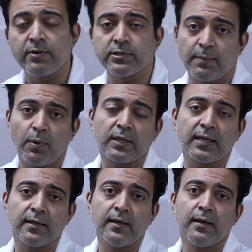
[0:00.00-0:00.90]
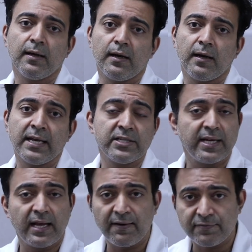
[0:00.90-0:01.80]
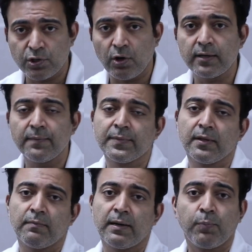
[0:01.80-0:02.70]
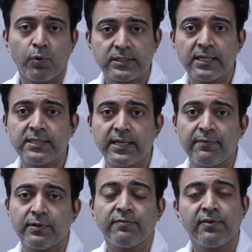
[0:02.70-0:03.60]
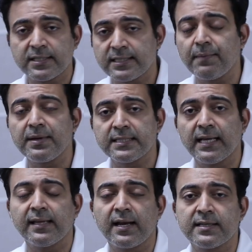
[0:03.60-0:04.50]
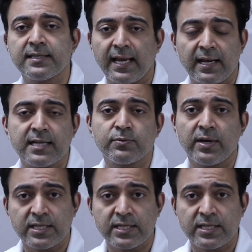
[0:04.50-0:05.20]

He was about an inch and a half short, but post-surgery, for the first time, he said that his leg lengths were